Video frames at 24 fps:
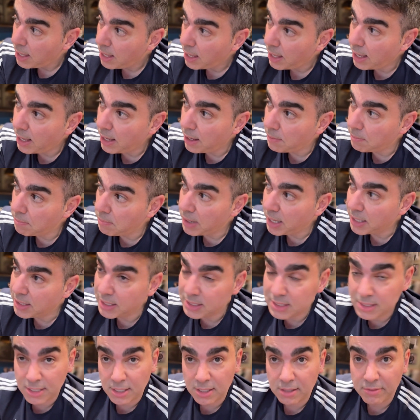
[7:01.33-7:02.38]
And the
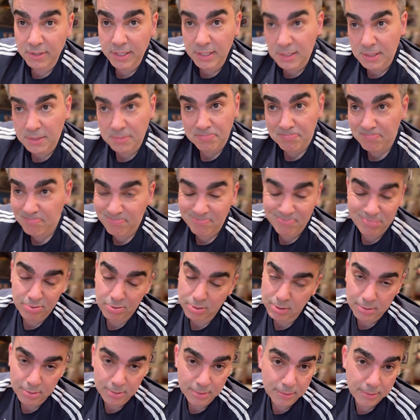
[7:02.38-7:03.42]
service,
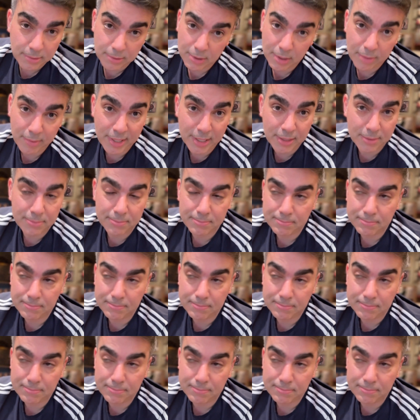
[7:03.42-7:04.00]
I mean,